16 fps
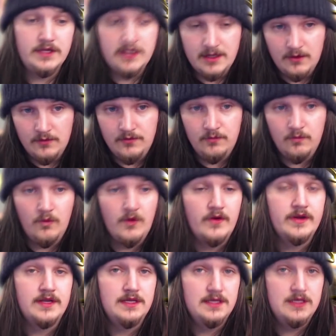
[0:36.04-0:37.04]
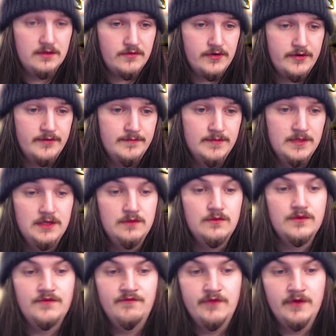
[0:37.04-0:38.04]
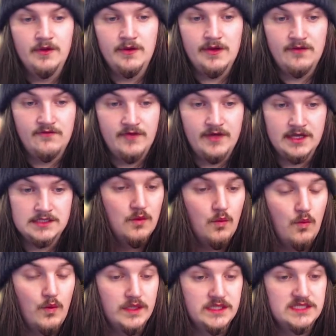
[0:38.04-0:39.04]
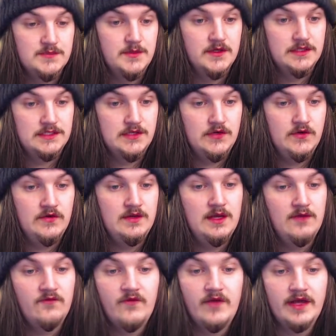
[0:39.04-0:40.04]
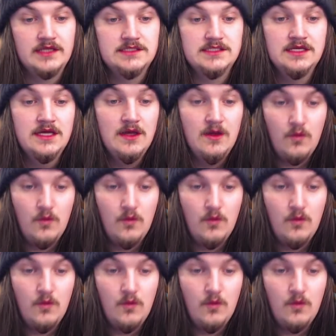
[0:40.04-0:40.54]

health warrior hero with the following effect. Once per turn, effect.